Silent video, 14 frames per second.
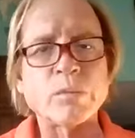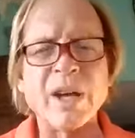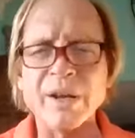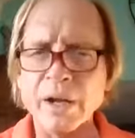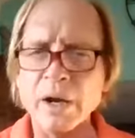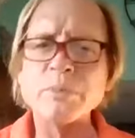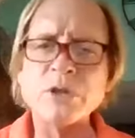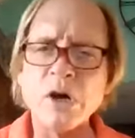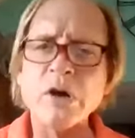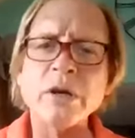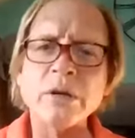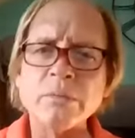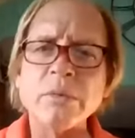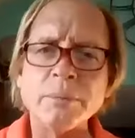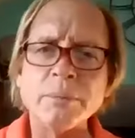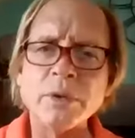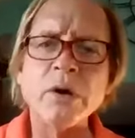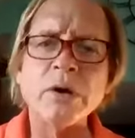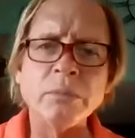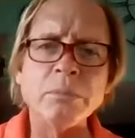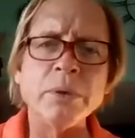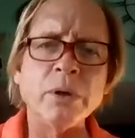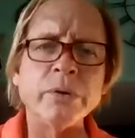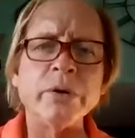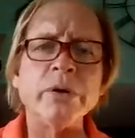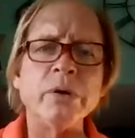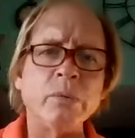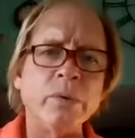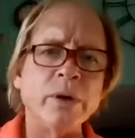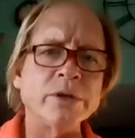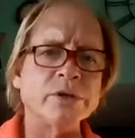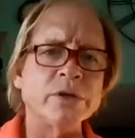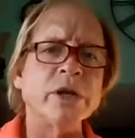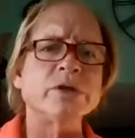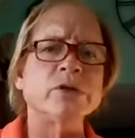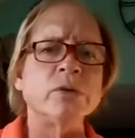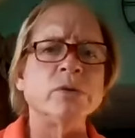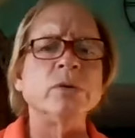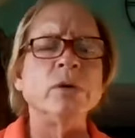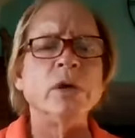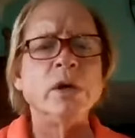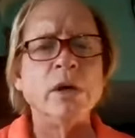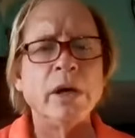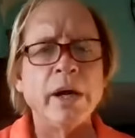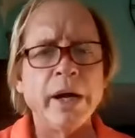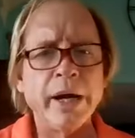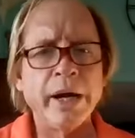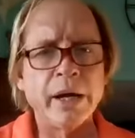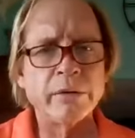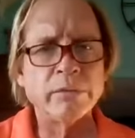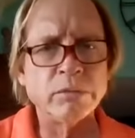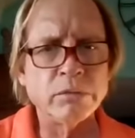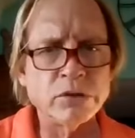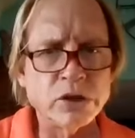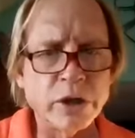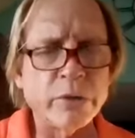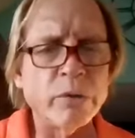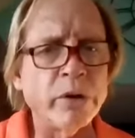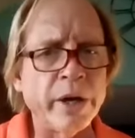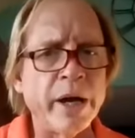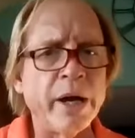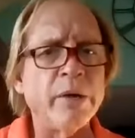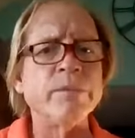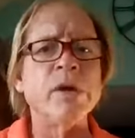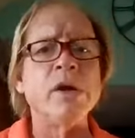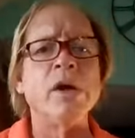and I'm talking builder, residential, and general now.